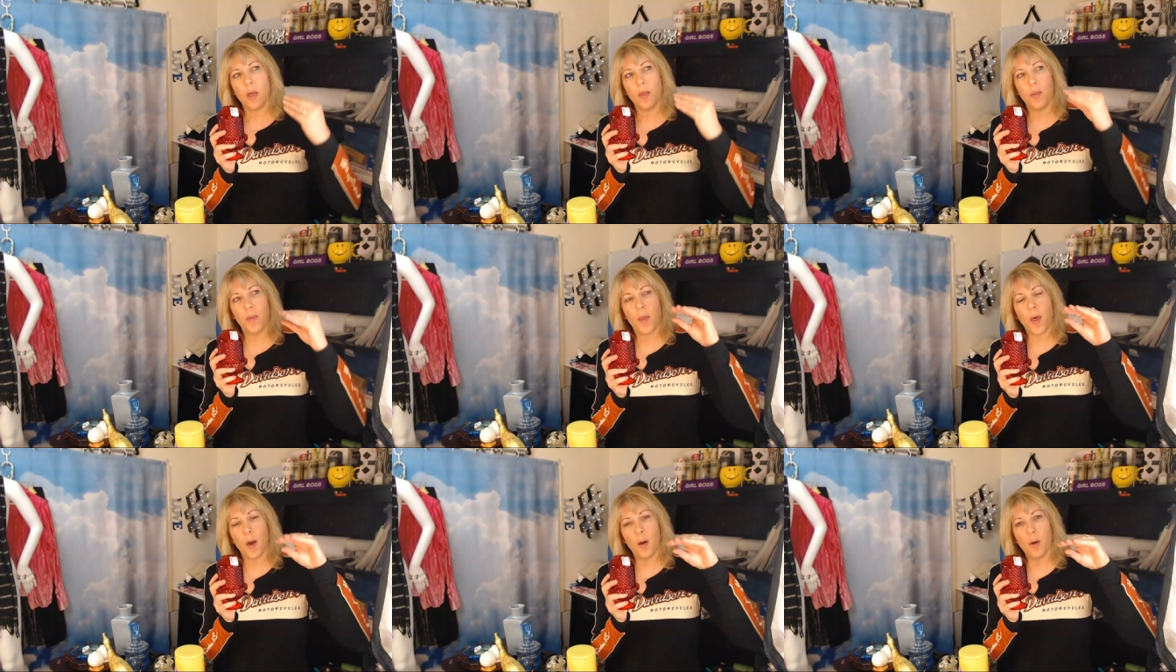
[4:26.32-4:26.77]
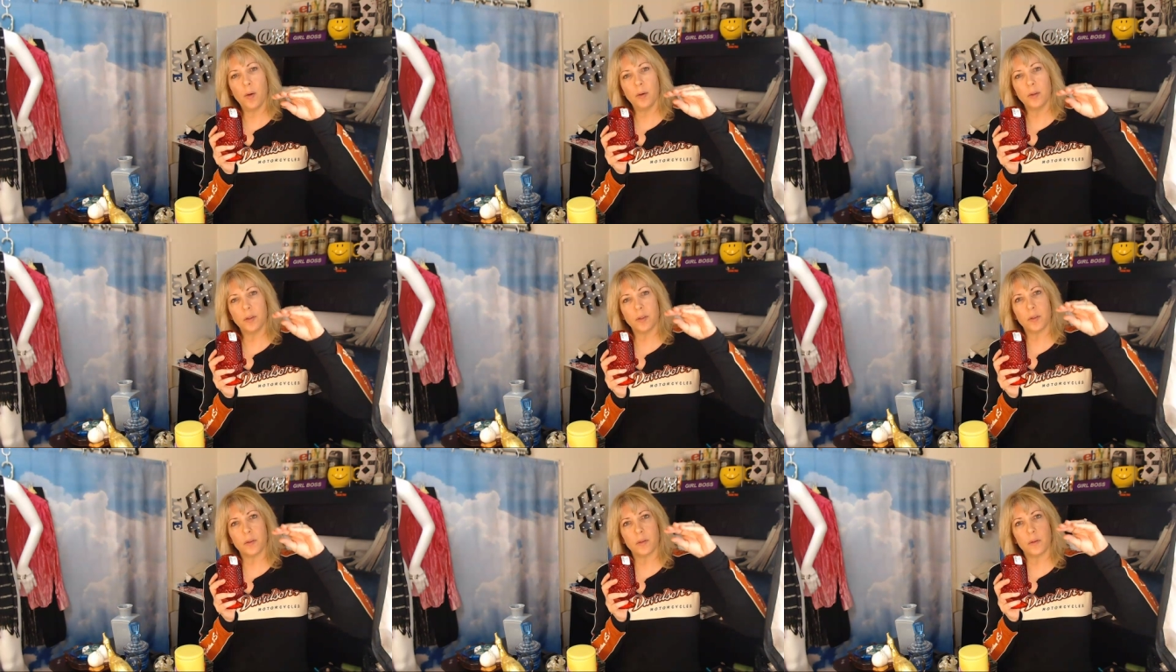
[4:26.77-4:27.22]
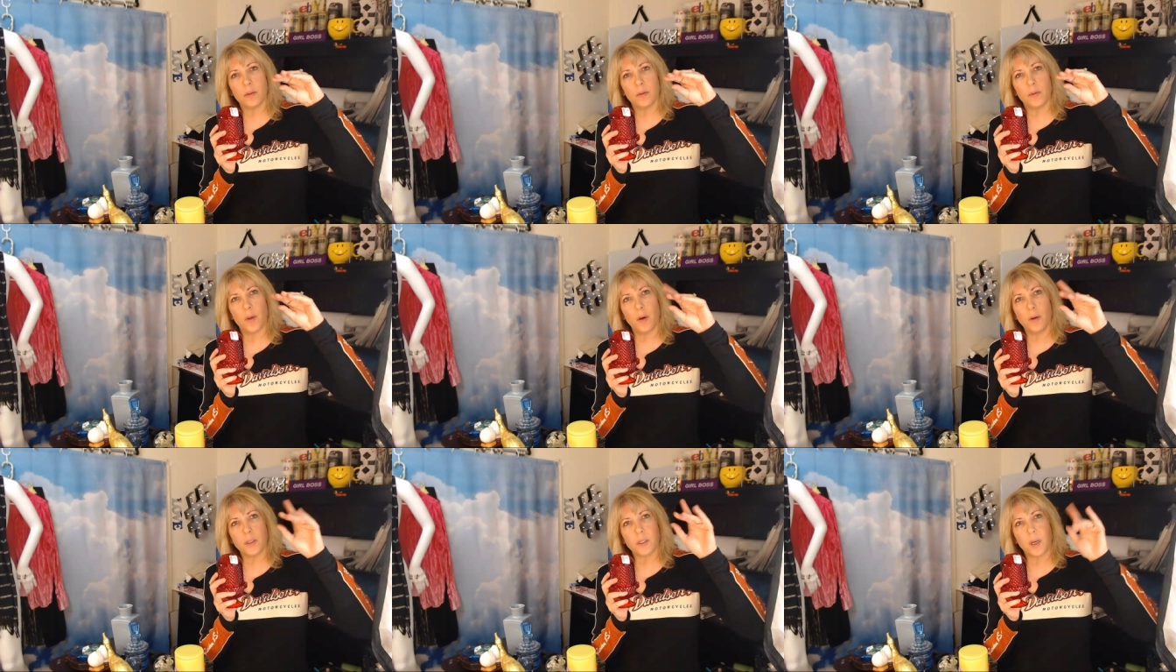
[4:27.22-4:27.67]
Those
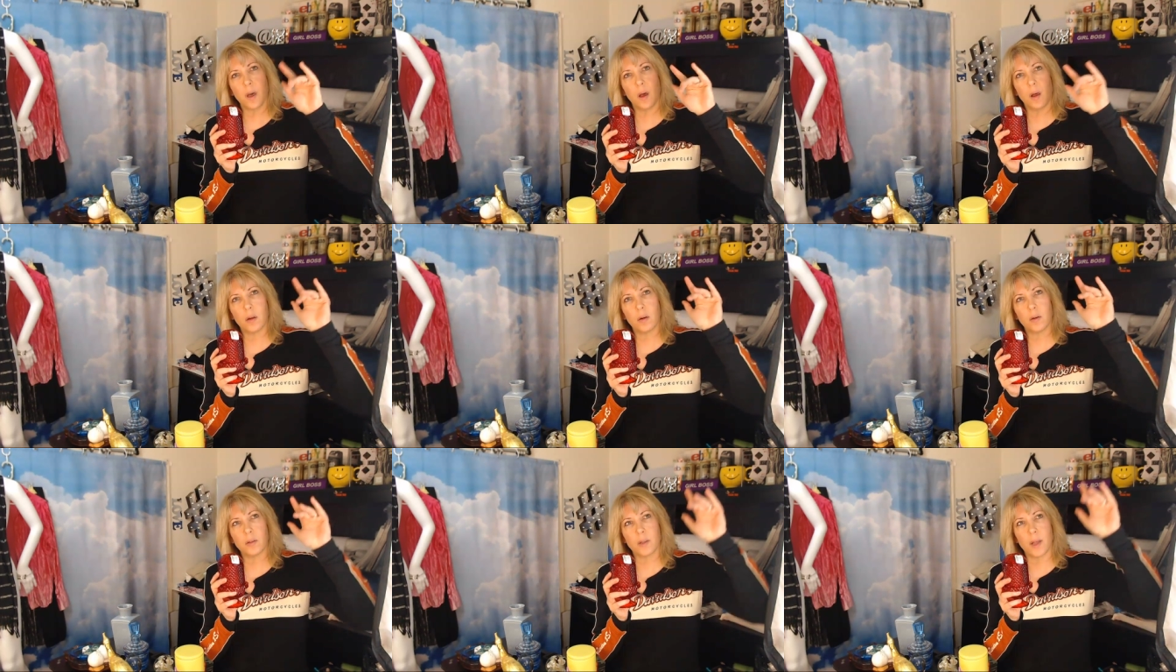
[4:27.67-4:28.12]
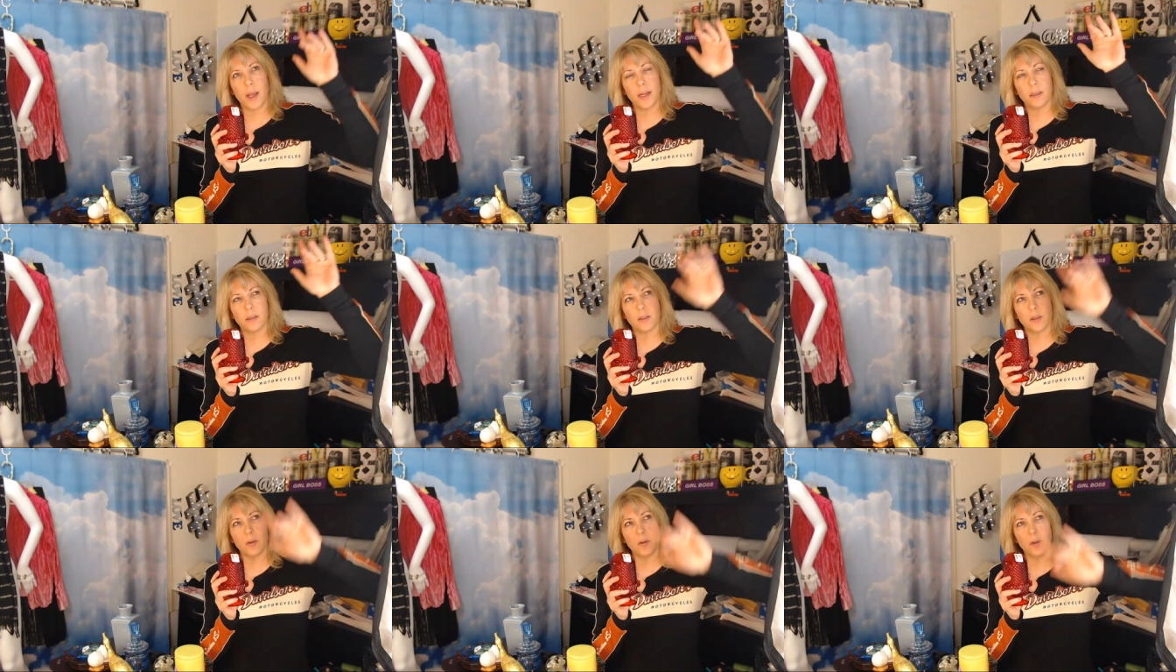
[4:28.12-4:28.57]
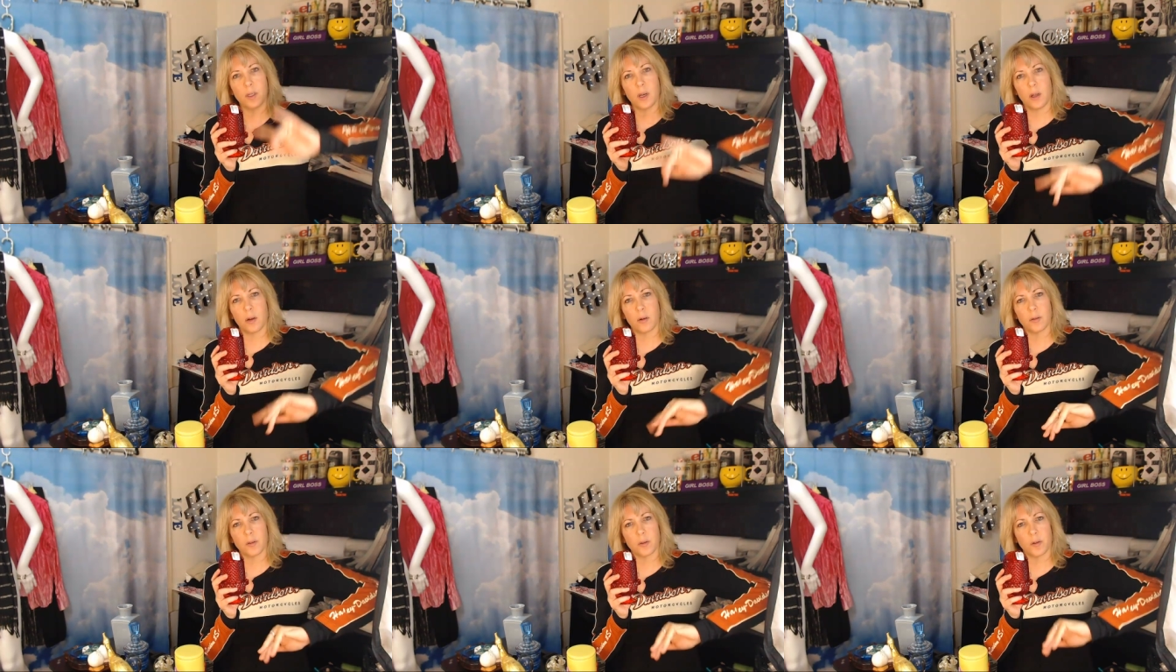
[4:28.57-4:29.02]
those colors, like certain
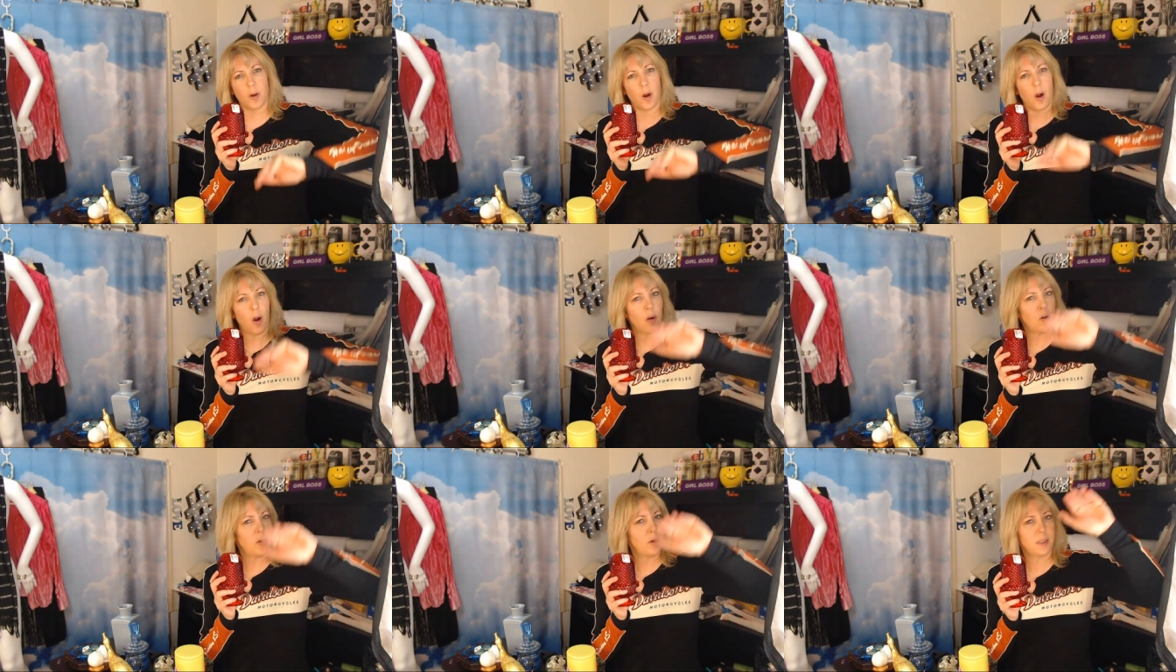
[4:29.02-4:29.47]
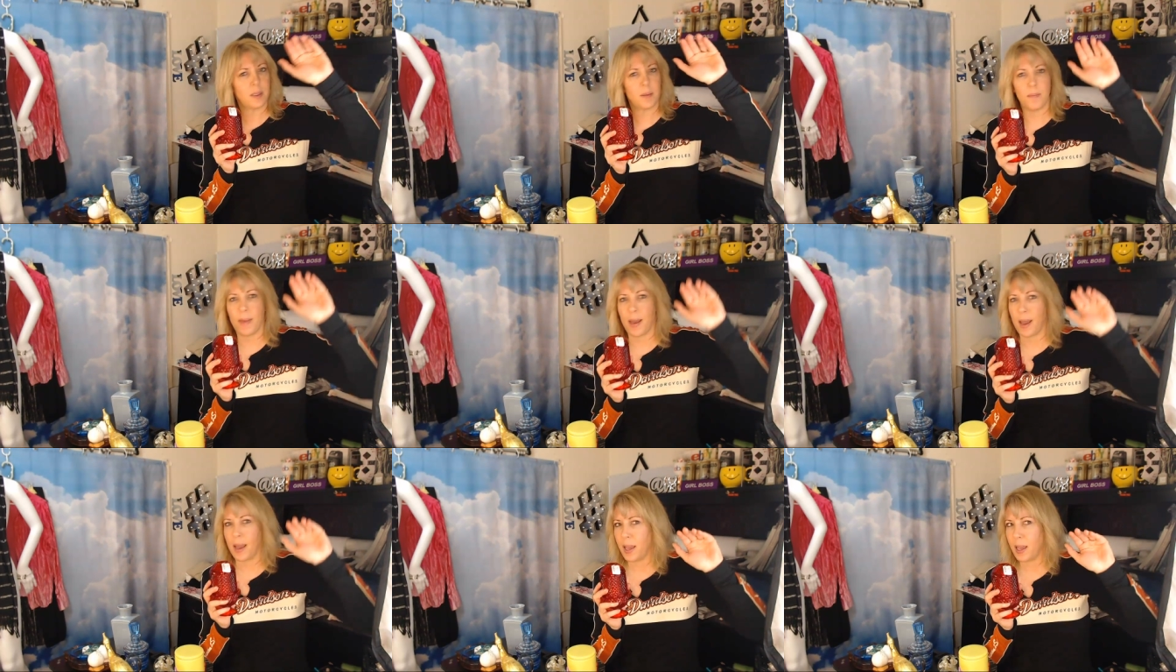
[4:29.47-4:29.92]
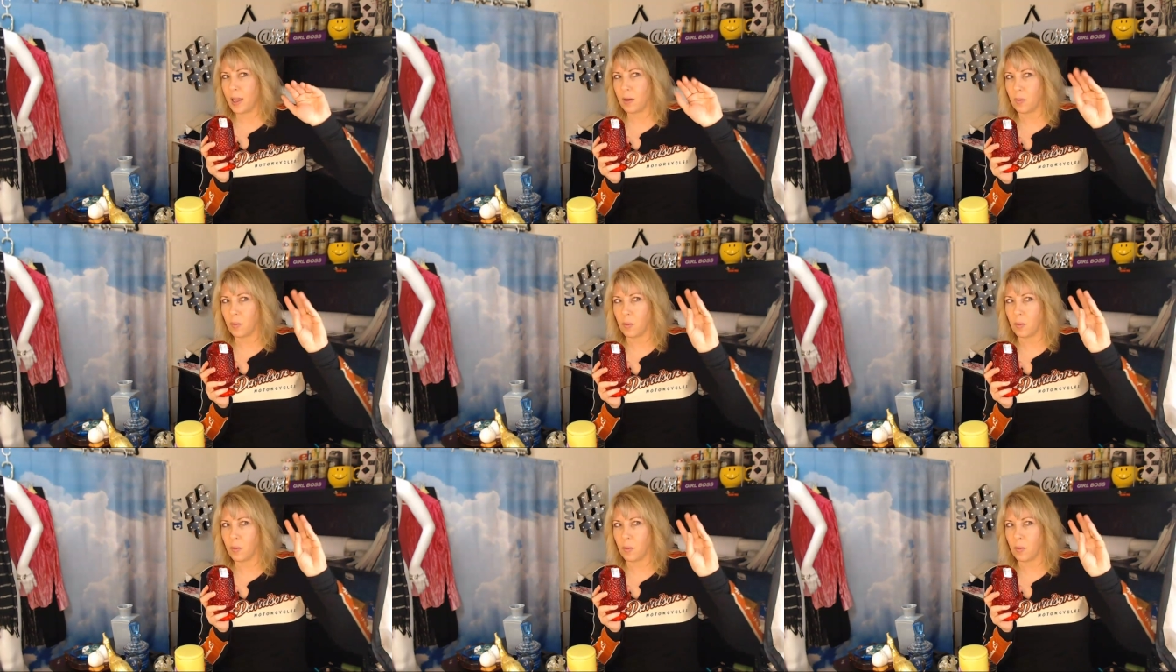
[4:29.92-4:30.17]
colors, are harder to make,